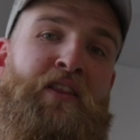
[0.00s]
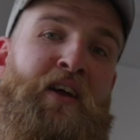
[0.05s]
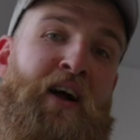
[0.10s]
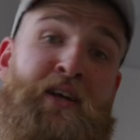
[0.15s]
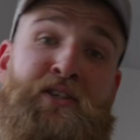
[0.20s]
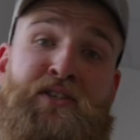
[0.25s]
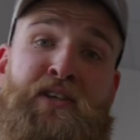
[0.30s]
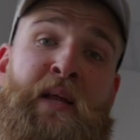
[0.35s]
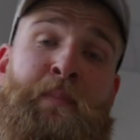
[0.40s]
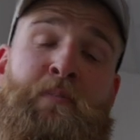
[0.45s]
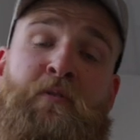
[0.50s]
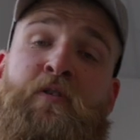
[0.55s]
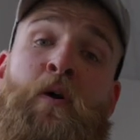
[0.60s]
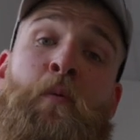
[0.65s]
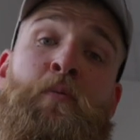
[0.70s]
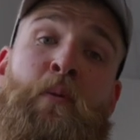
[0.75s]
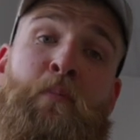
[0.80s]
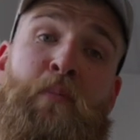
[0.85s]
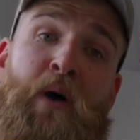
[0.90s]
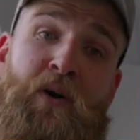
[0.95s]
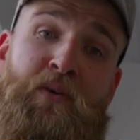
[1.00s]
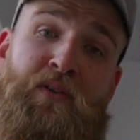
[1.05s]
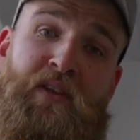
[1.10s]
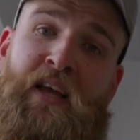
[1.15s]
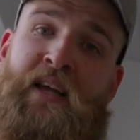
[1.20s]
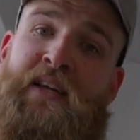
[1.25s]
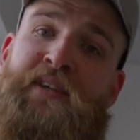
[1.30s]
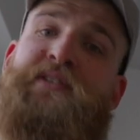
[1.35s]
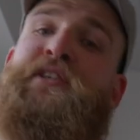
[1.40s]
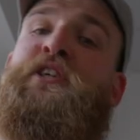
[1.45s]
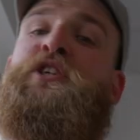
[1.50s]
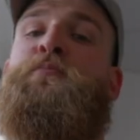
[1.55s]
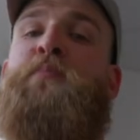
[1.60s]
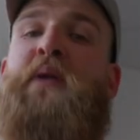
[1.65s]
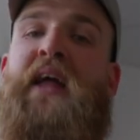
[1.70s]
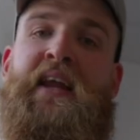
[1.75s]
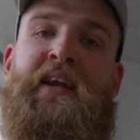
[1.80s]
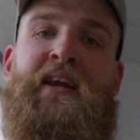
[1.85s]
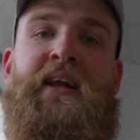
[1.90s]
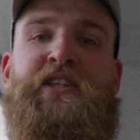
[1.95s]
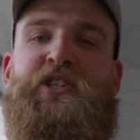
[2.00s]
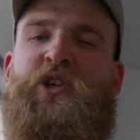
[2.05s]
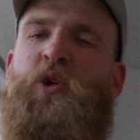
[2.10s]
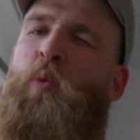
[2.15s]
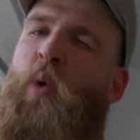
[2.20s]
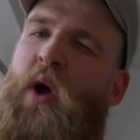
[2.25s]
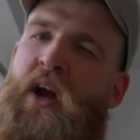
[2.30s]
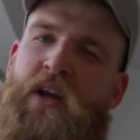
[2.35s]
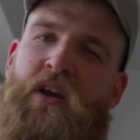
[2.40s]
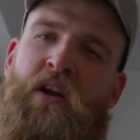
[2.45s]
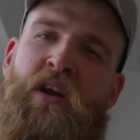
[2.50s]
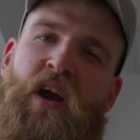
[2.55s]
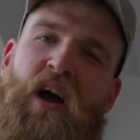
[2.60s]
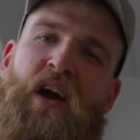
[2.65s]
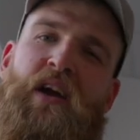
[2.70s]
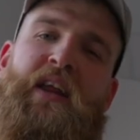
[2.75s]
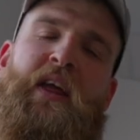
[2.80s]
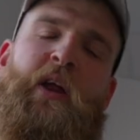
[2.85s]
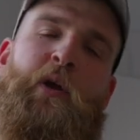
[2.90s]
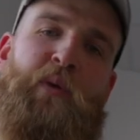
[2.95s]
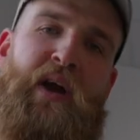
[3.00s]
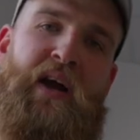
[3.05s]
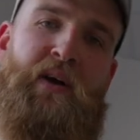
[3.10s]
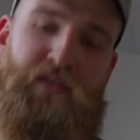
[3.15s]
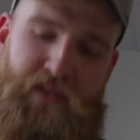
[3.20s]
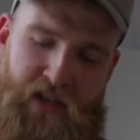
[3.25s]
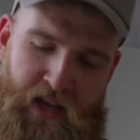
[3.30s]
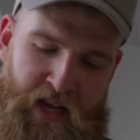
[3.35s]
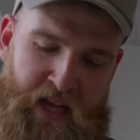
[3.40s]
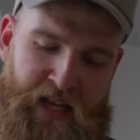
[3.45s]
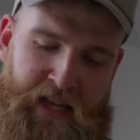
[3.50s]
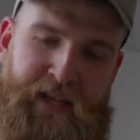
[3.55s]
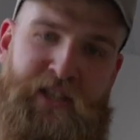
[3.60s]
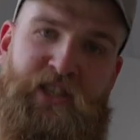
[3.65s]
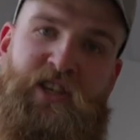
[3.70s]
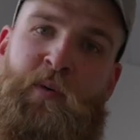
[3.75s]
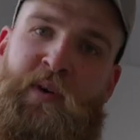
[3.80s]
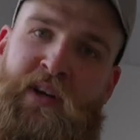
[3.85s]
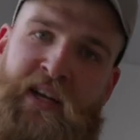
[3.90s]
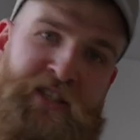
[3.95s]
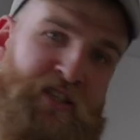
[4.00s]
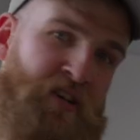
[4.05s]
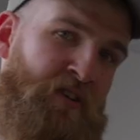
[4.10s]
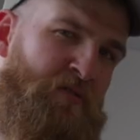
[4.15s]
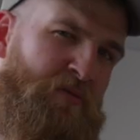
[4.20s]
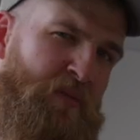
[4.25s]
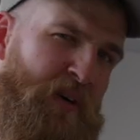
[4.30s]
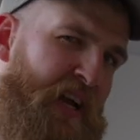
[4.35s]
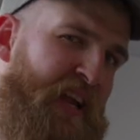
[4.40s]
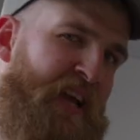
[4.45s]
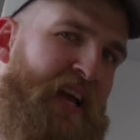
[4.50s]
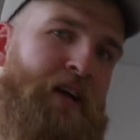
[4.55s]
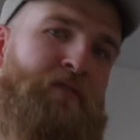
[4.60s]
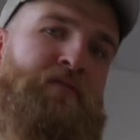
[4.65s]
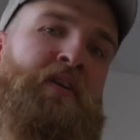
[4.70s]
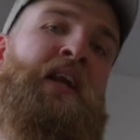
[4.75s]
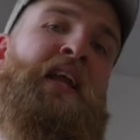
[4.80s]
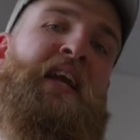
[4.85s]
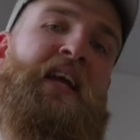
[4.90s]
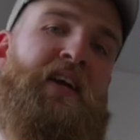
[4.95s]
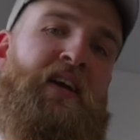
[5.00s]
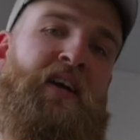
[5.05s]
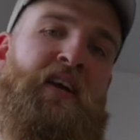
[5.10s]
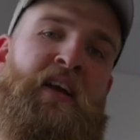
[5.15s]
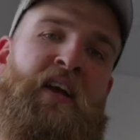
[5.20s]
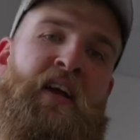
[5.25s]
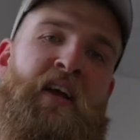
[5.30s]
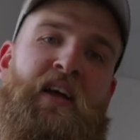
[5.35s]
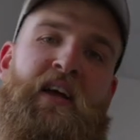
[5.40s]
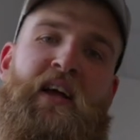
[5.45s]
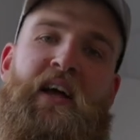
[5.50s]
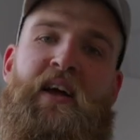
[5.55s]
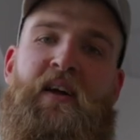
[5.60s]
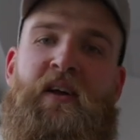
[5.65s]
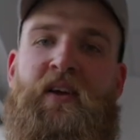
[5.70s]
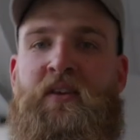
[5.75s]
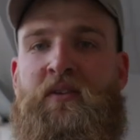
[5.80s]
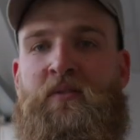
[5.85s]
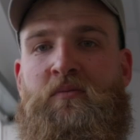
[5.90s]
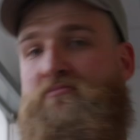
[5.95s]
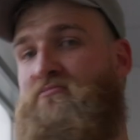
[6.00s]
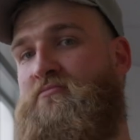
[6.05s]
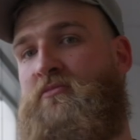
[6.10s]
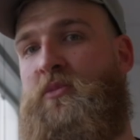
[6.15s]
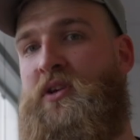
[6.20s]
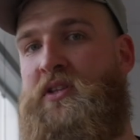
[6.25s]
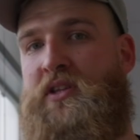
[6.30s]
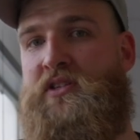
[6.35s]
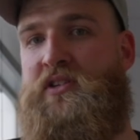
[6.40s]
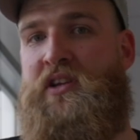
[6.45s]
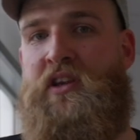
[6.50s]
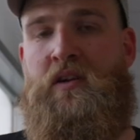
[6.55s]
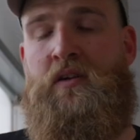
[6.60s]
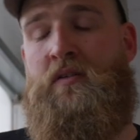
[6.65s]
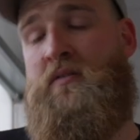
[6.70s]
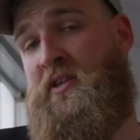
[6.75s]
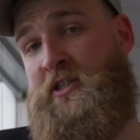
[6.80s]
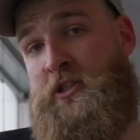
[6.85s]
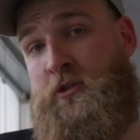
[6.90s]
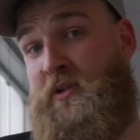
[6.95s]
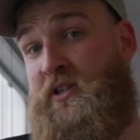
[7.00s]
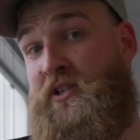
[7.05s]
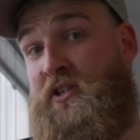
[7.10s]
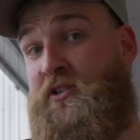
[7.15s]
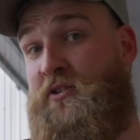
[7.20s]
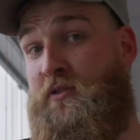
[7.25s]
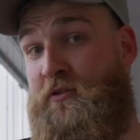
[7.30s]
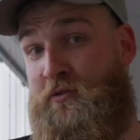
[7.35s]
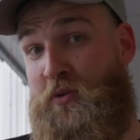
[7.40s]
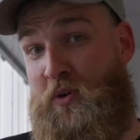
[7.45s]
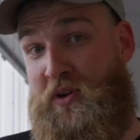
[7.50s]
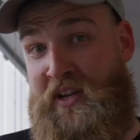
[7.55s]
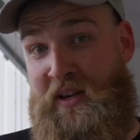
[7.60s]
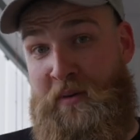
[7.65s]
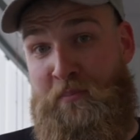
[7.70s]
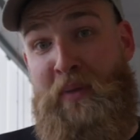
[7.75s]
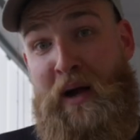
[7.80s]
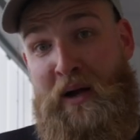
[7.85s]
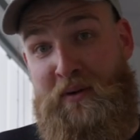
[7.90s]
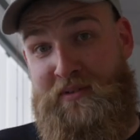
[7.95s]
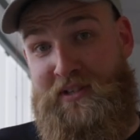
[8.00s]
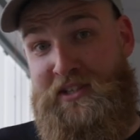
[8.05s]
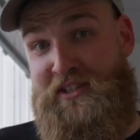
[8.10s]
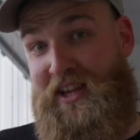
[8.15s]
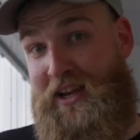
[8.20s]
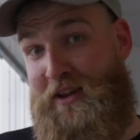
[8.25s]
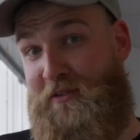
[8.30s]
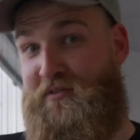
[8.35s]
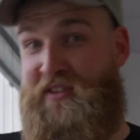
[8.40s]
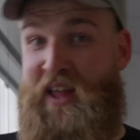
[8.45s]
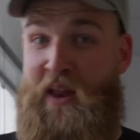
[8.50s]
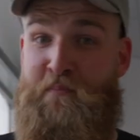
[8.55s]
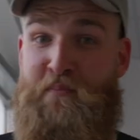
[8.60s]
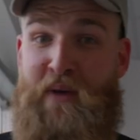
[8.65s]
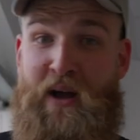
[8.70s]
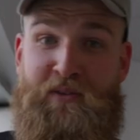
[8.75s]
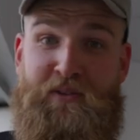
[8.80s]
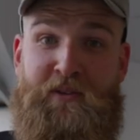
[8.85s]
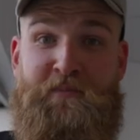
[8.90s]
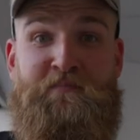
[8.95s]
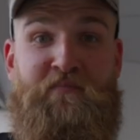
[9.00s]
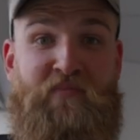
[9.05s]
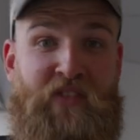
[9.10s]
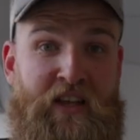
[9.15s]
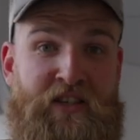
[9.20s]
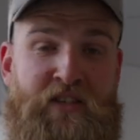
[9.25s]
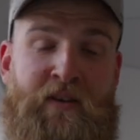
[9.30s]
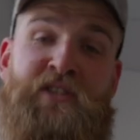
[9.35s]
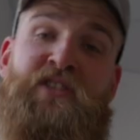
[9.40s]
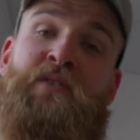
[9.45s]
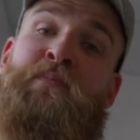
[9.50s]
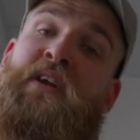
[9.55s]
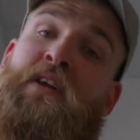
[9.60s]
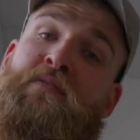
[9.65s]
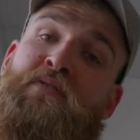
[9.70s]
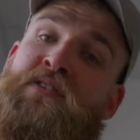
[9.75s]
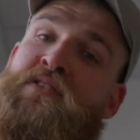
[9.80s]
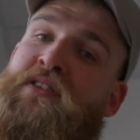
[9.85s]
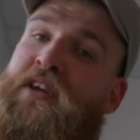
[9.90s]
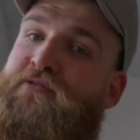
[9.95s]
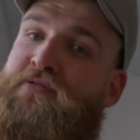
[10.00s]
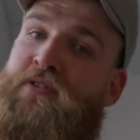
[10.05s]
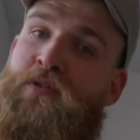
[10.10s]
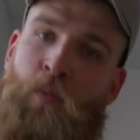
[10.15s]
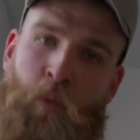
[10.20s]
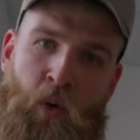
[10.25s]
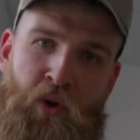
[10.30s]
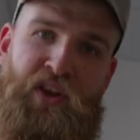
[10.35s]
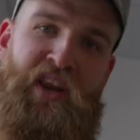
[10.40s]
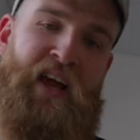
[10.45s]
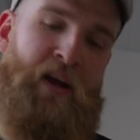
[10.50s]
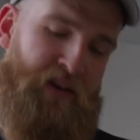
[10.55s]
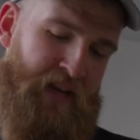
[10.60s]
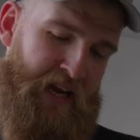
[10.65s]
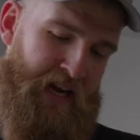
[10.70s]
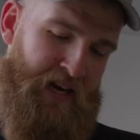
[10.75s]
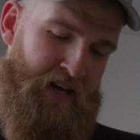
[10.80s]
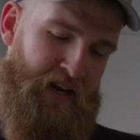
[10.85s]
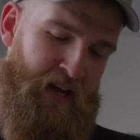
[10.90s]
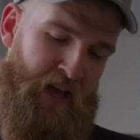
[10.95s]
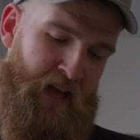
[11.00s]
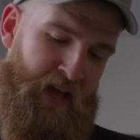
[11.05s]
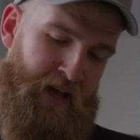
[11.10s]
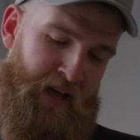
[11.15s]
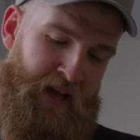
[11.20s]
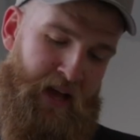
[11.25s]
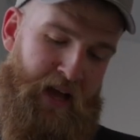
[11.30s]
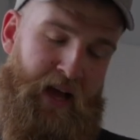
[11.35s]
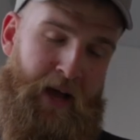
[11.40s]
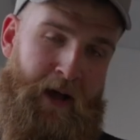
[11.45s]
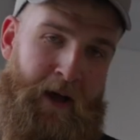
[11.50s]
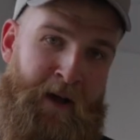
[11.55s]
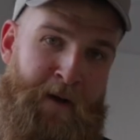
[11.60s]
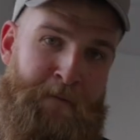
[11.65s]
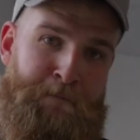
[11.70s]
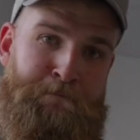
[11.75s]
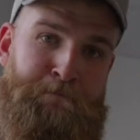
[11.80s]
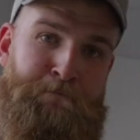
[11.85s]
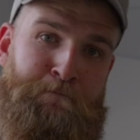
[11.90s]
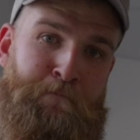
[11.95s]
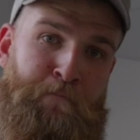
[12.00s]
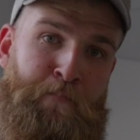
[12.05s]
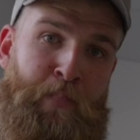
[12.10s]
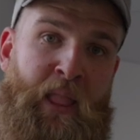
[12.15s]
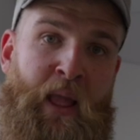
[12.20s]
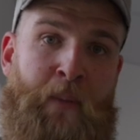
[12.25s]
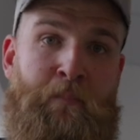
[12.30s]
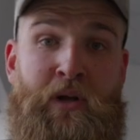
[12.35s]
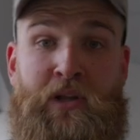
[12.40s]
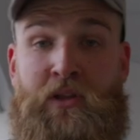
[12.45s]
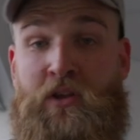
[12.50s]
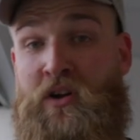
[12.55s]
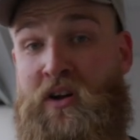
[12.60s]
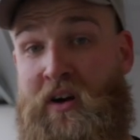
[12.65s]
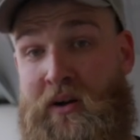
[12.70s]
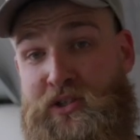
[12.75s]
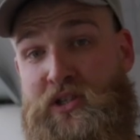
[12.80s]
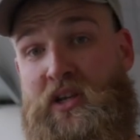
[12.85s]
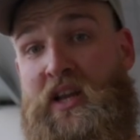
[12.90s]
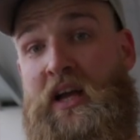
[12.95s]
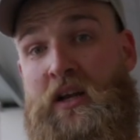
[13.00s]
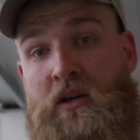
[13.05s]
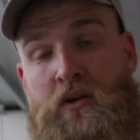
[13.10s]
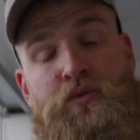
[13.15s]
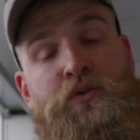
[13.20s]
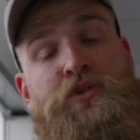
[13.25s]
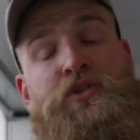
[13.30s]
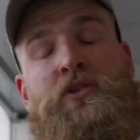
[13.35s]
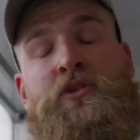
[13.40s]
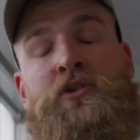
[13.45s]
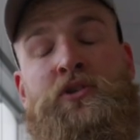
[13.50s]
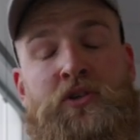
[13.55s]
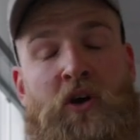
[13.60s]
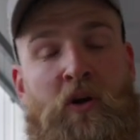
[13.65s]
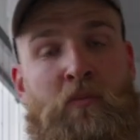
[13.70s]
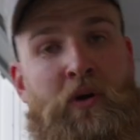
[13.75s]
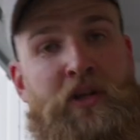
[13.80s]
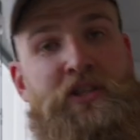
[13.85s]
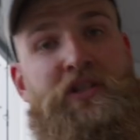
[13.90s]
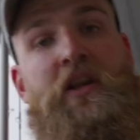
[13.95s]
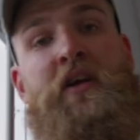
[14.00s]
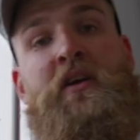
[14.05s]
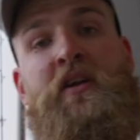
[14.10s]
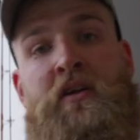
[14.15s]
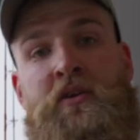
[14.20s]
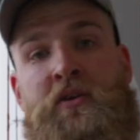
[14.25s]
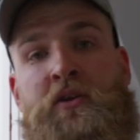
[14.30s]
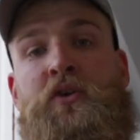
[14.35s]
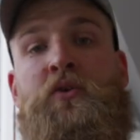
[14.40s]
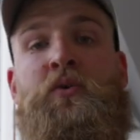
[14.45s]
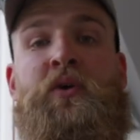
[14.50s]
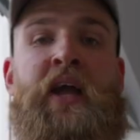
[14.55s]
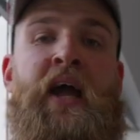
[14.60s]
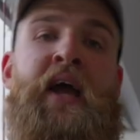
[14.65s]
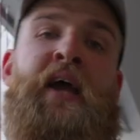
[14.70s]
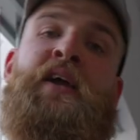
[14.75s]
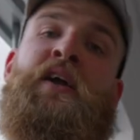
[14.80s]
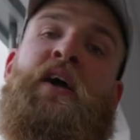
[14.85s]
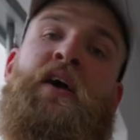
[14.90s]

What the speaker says: dark sleeper from the boat, and he's explaining it's quite gnarly ground, so he needs a really heavy leader. And what does he do? He switches to 14 pound instead of 10 pound. So it's a bit of a different world out here, but the coastline looks so much like the UK,